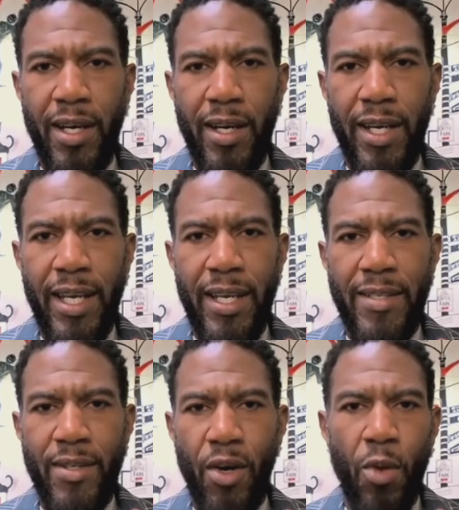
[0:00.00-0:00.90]

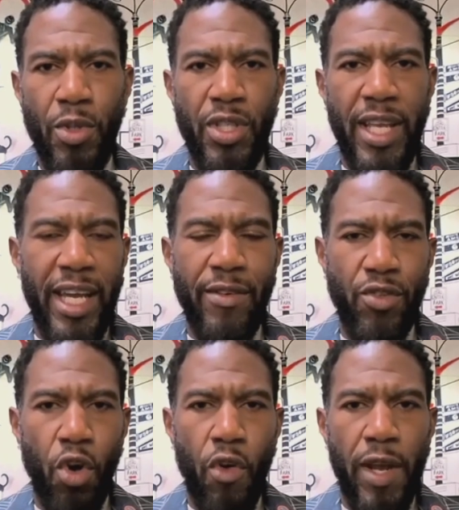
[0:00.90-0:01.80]
is almost a negative
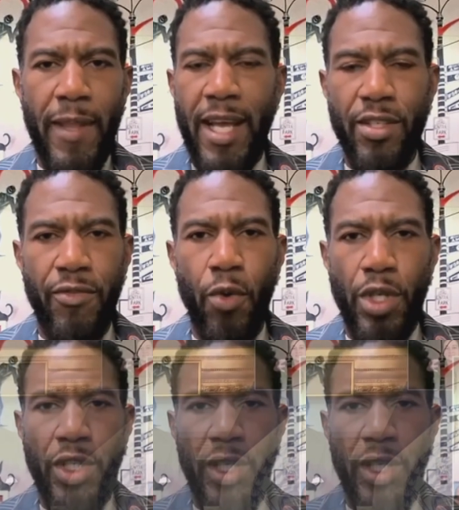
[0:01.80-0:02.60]
story, and that's unfortunate.